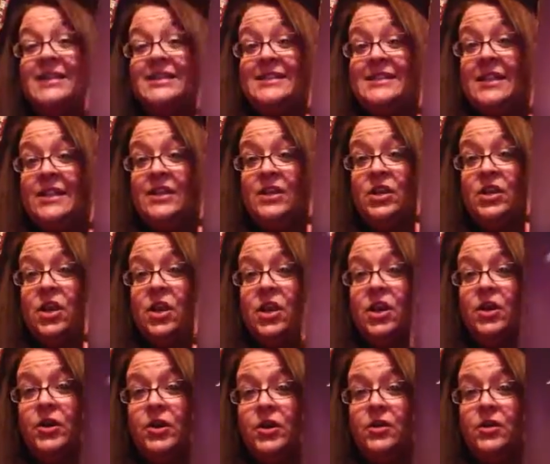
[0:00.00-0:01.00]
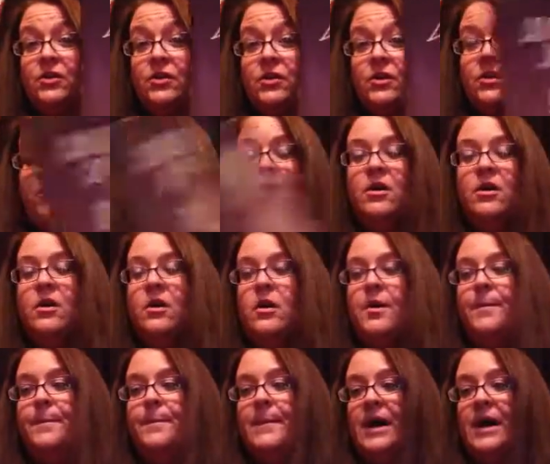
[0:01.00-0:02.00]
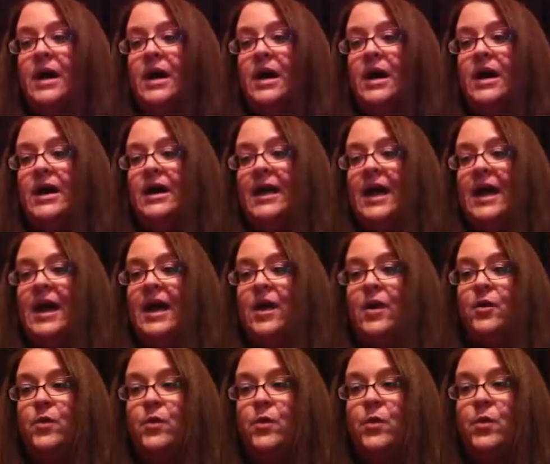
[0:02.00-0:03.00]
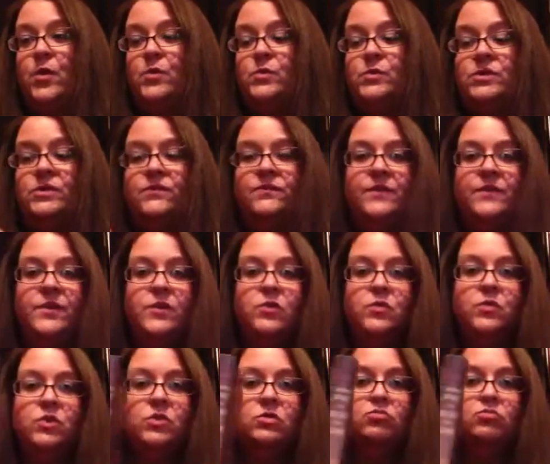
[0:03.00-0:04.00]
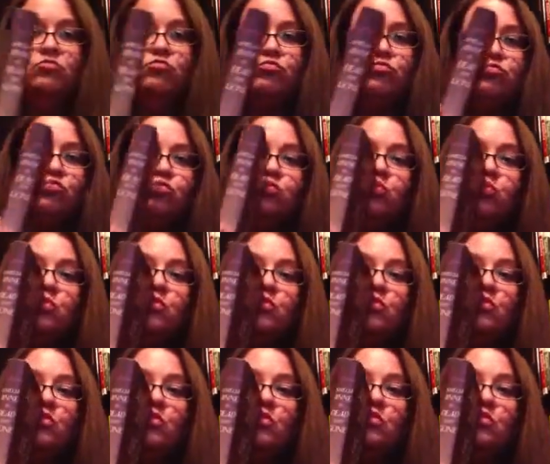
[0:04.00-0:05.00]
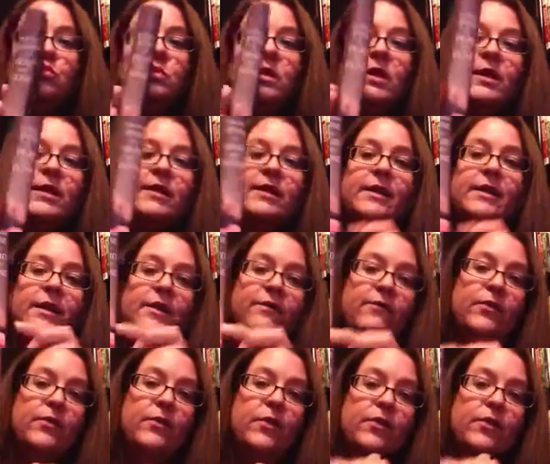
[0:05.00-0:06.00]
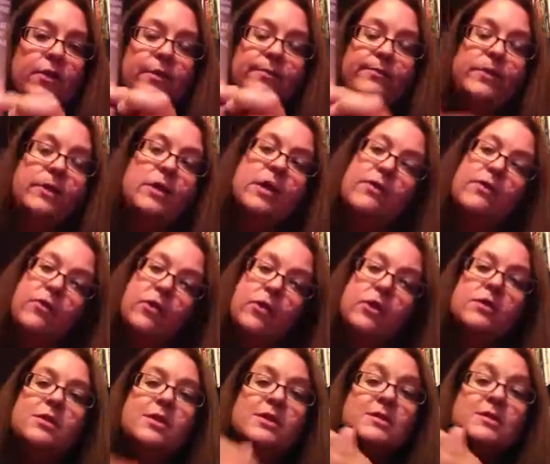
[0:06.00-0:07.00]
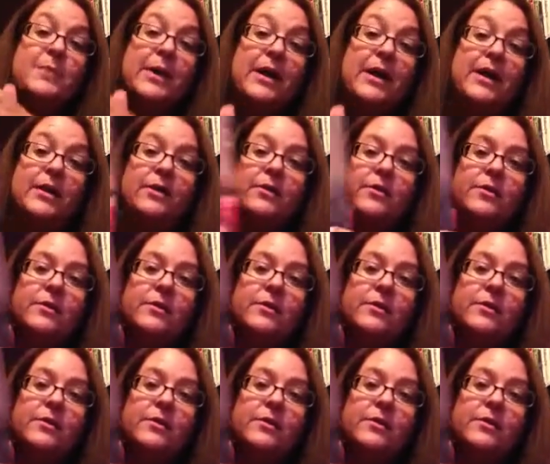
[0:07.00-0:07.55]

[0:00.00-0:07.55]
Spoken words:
is Dead and Gone by Kat Rosenfield. I like the cover, the spine.